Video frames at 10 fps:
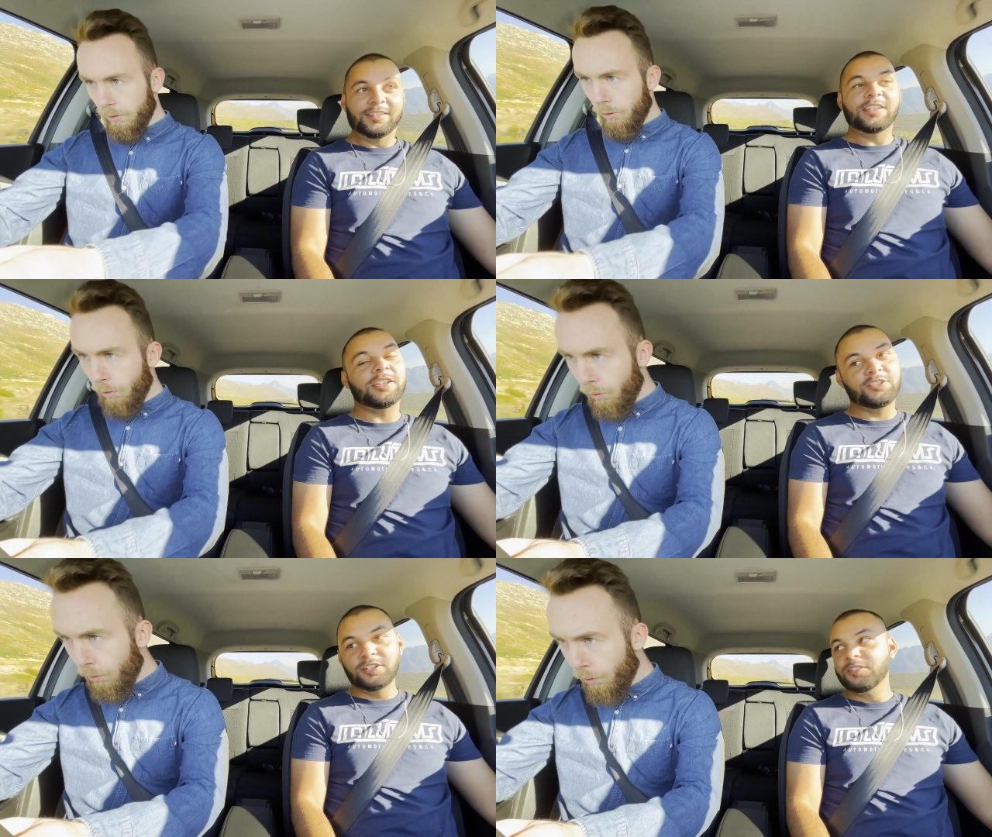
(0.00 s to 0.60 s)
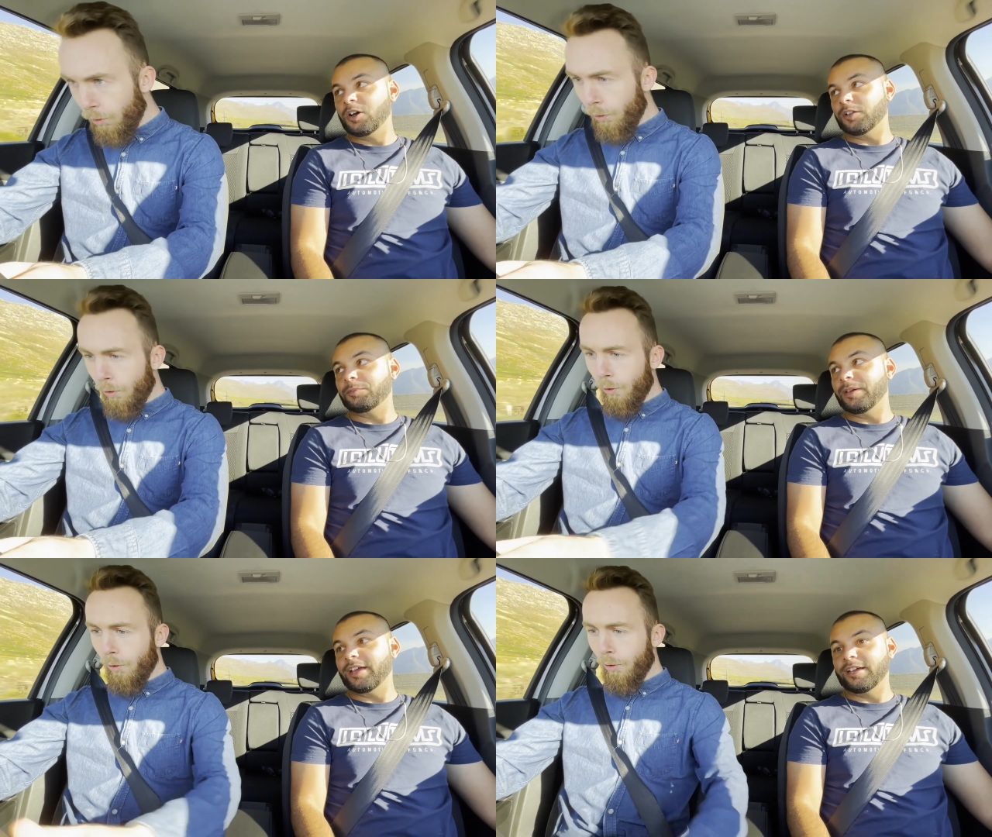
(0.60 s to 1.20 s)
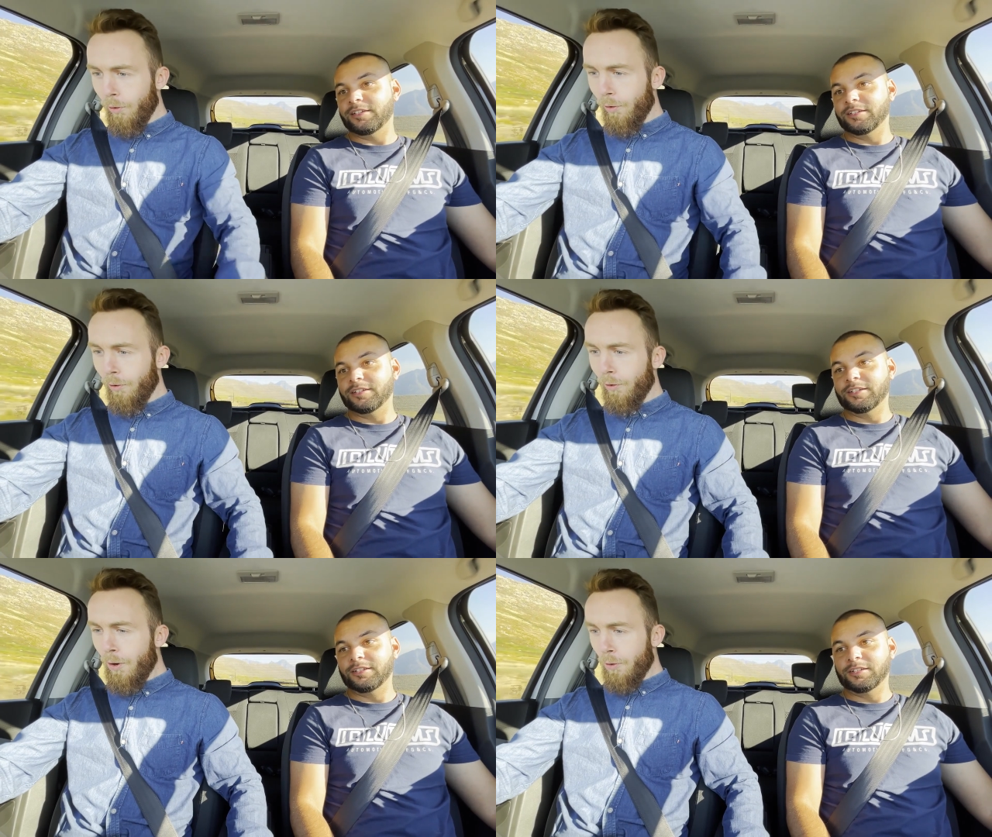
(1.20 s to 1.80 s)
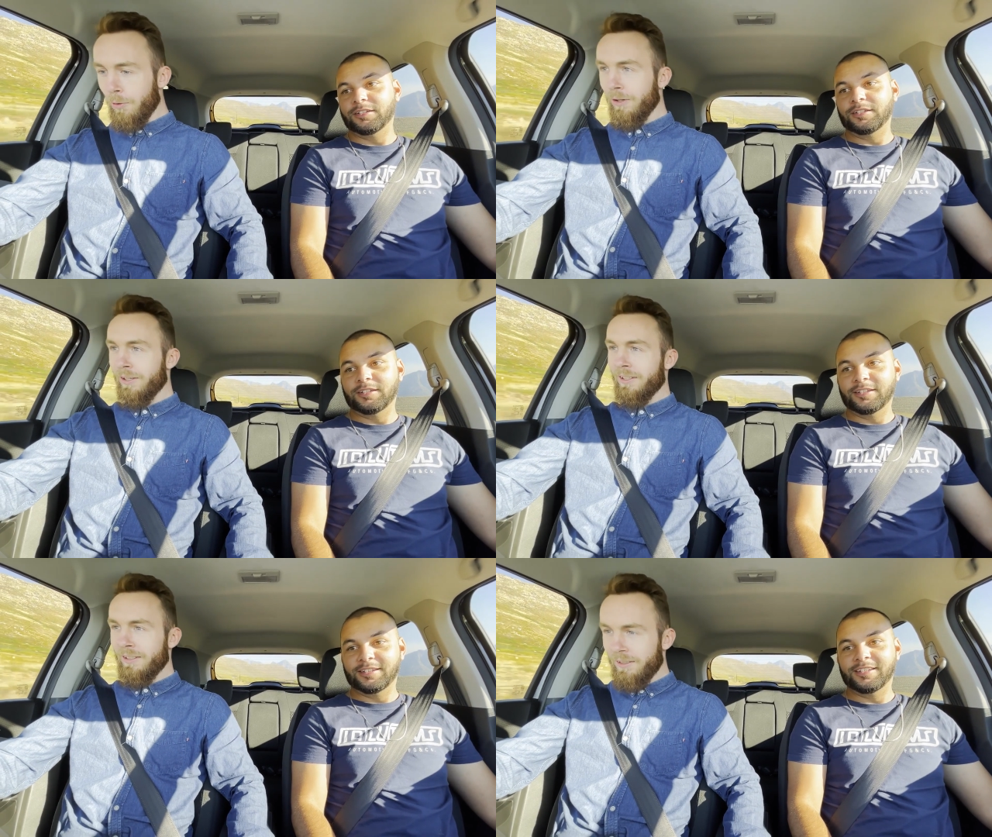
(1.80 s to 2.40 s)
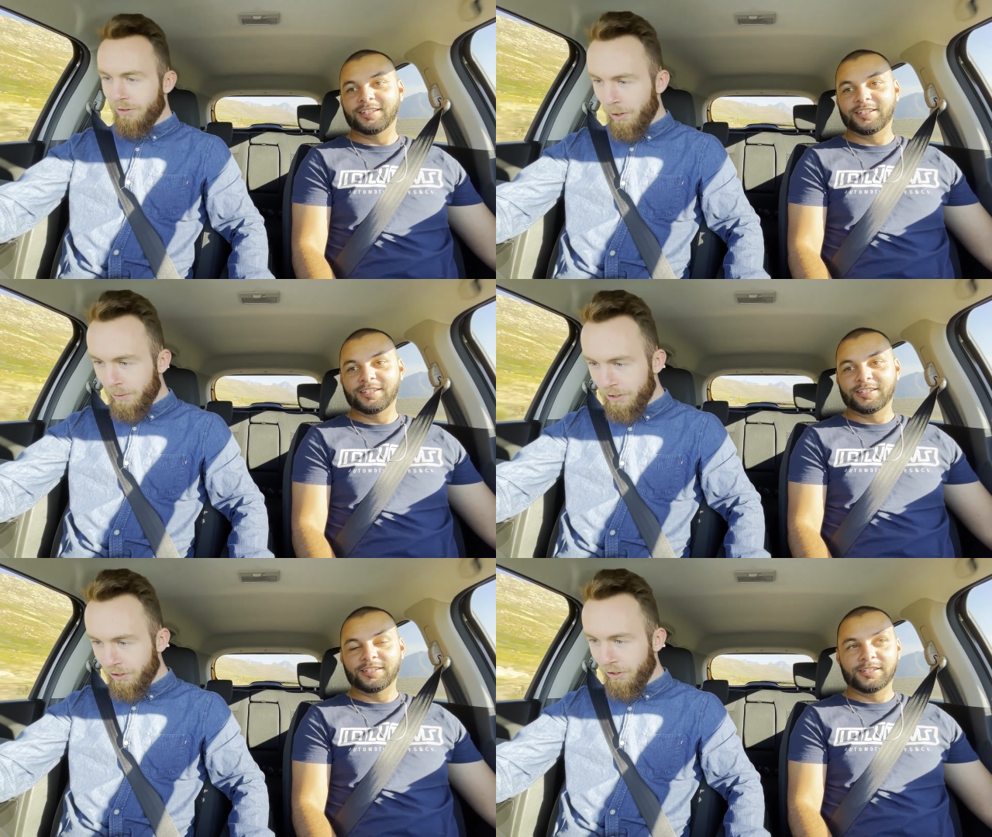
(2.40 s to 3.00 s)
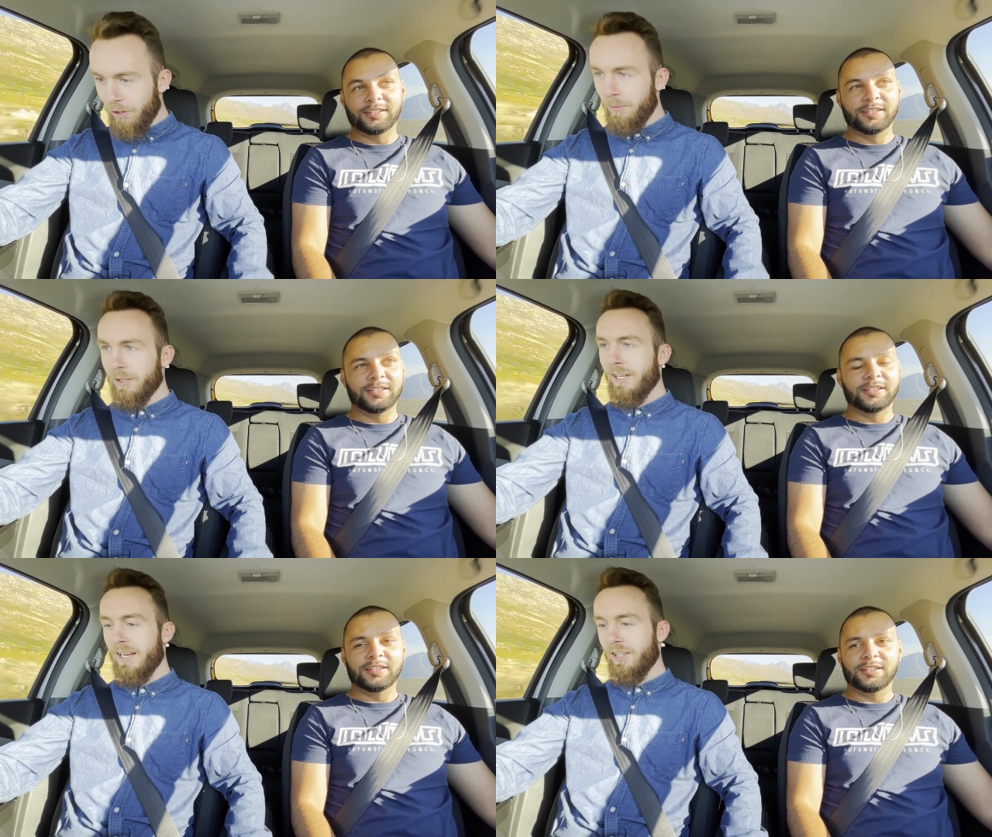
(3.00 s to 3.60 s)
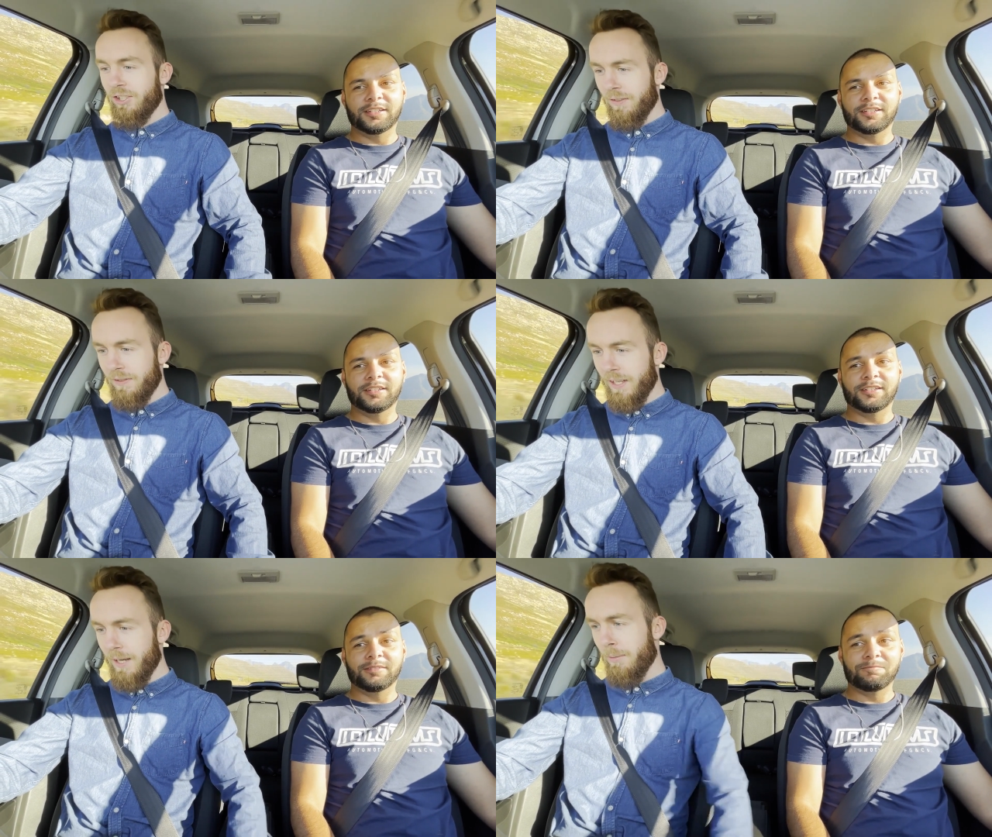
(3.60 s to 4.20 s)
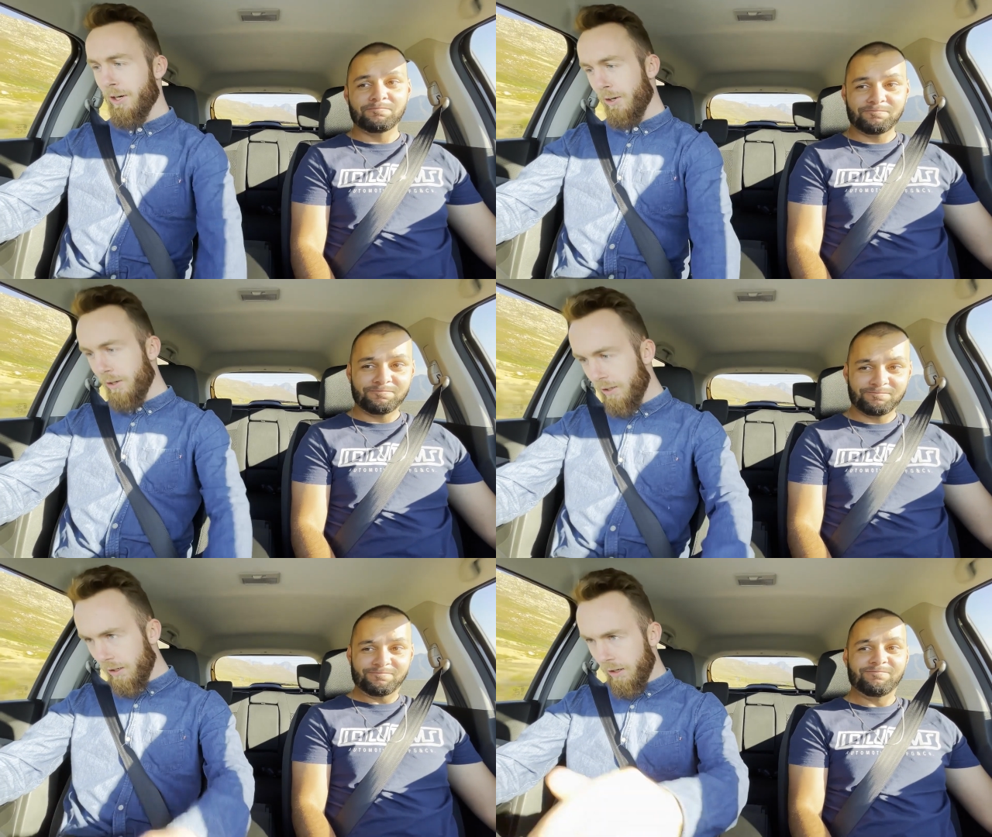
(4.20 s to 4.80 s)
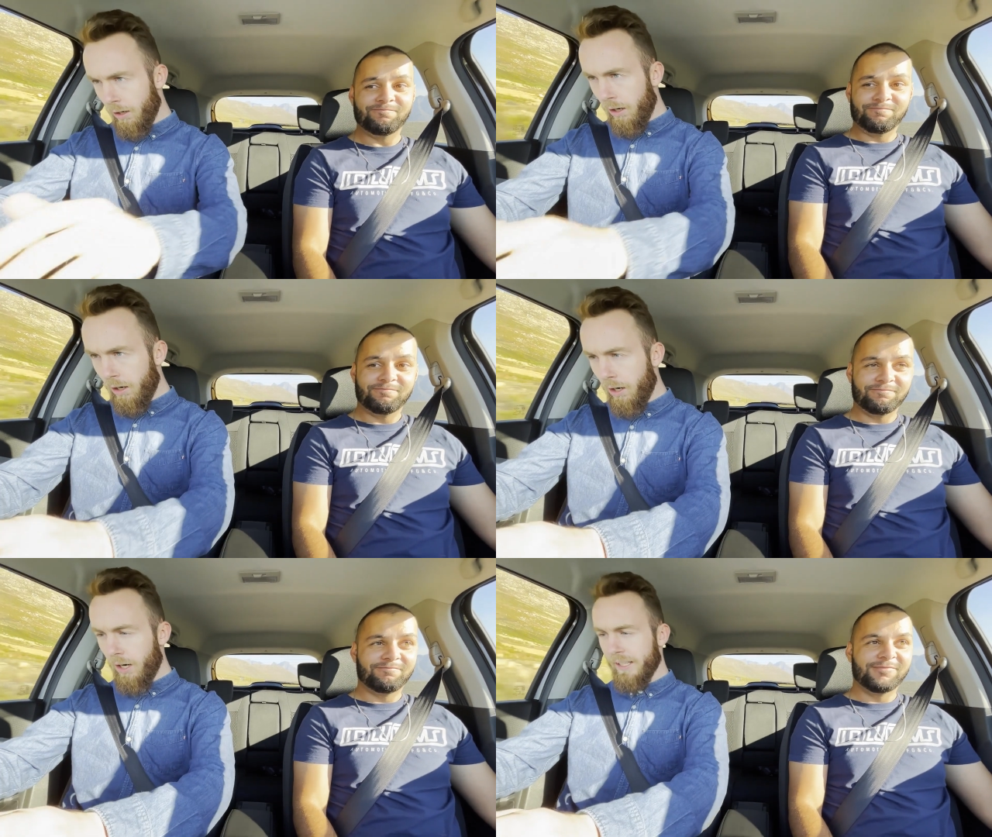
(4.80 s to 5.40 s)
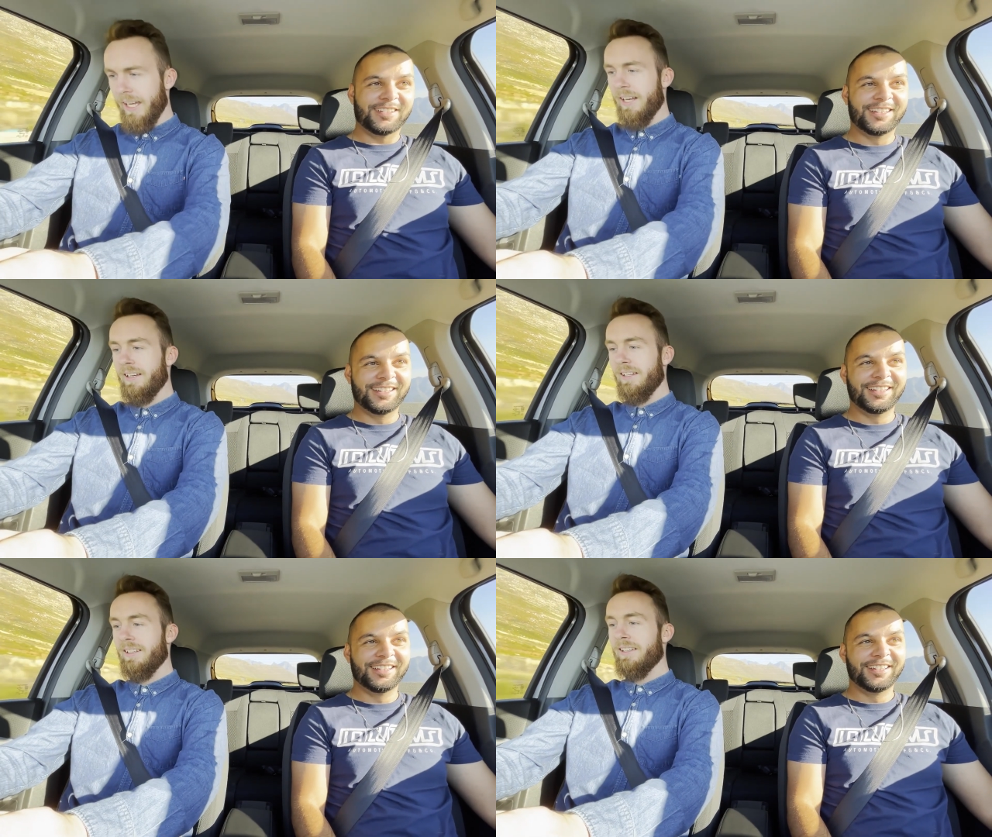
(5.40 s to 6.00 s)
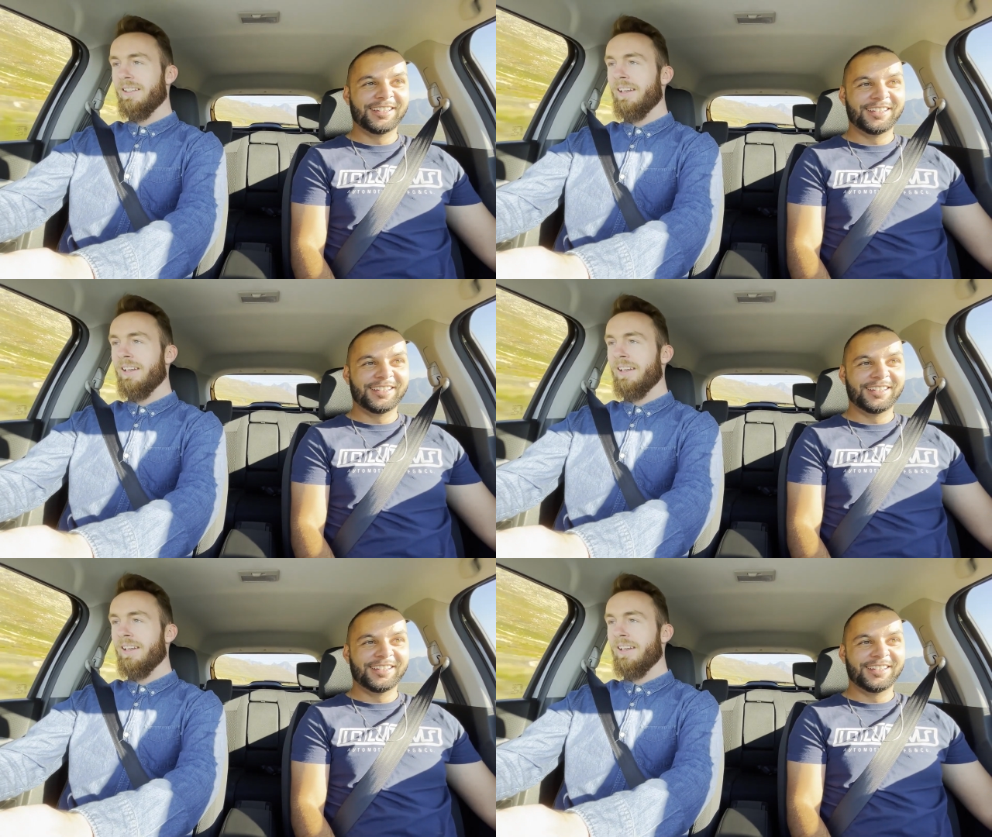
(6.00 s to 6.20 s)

Speaker 1: That's actually not bad. Robot to robot kind of shifts there, bro. Oh, again